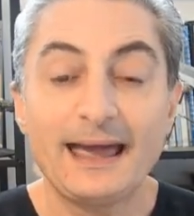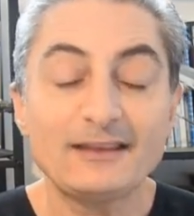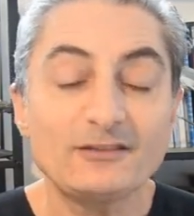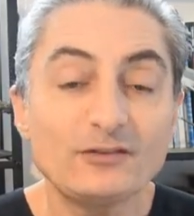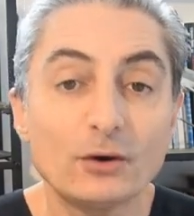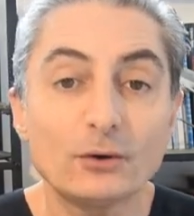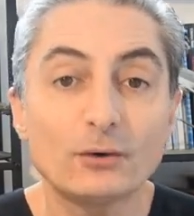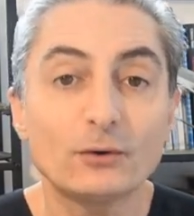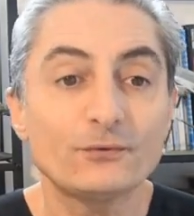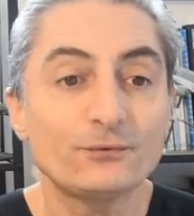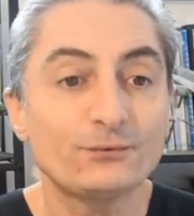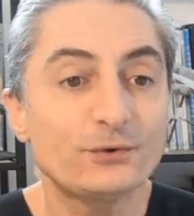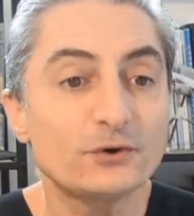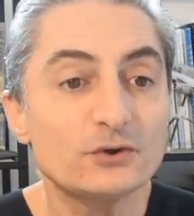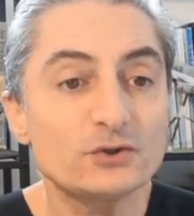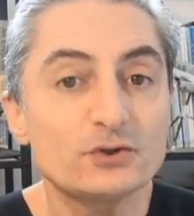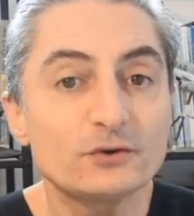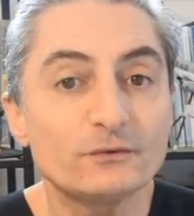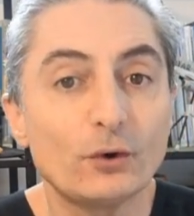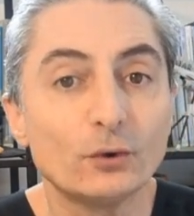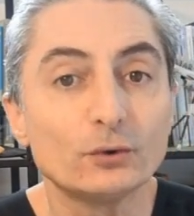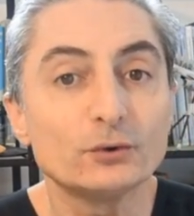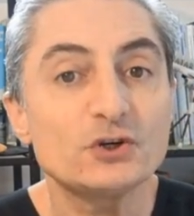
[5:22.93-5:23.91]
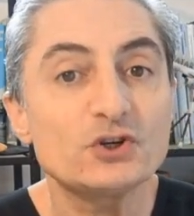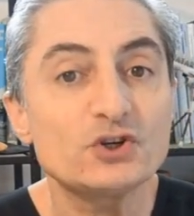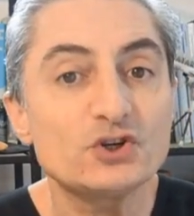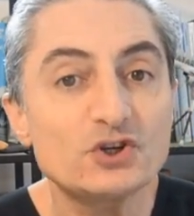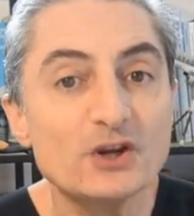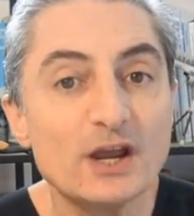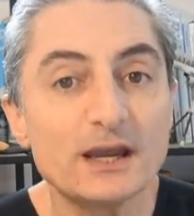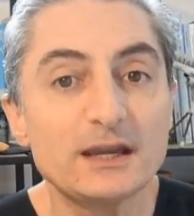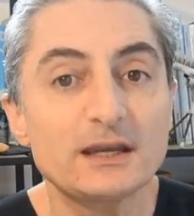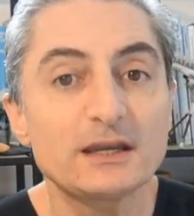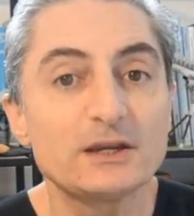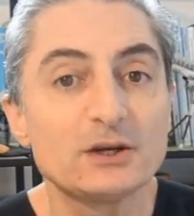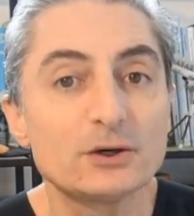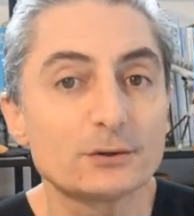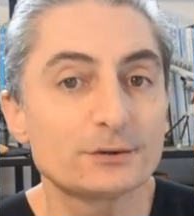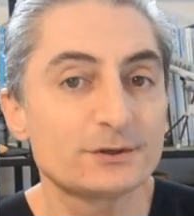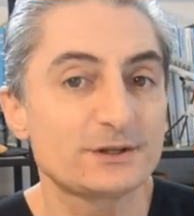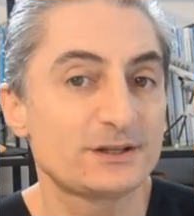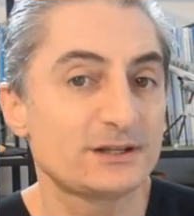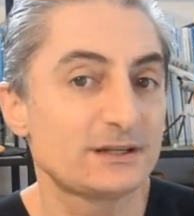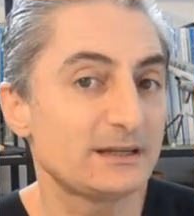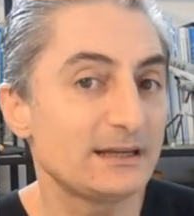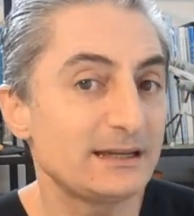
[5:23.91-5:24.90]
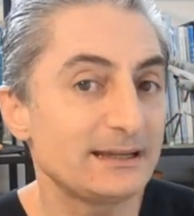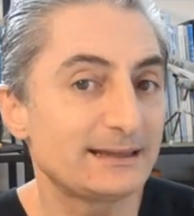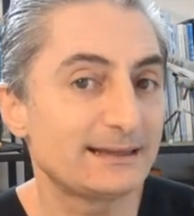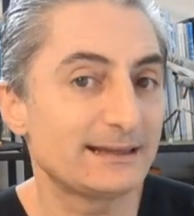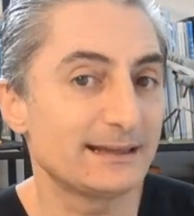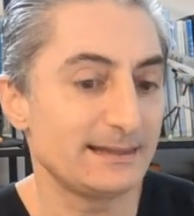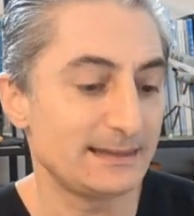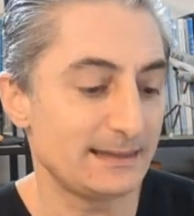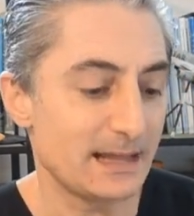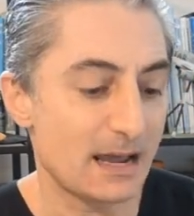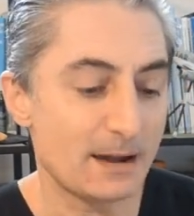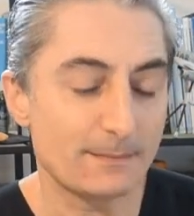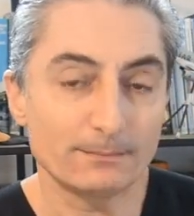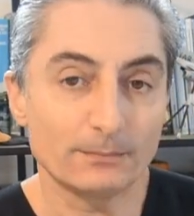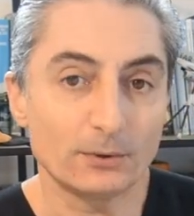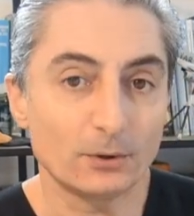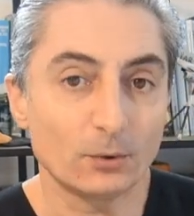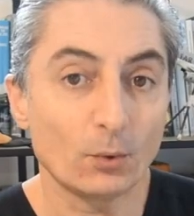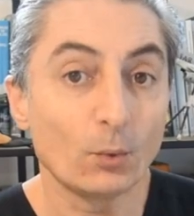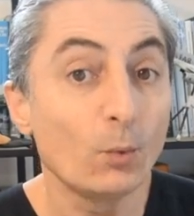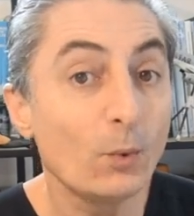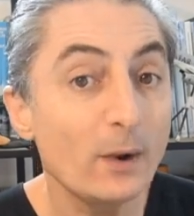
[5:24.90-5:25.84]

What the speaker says: So, first of all, check your seat number.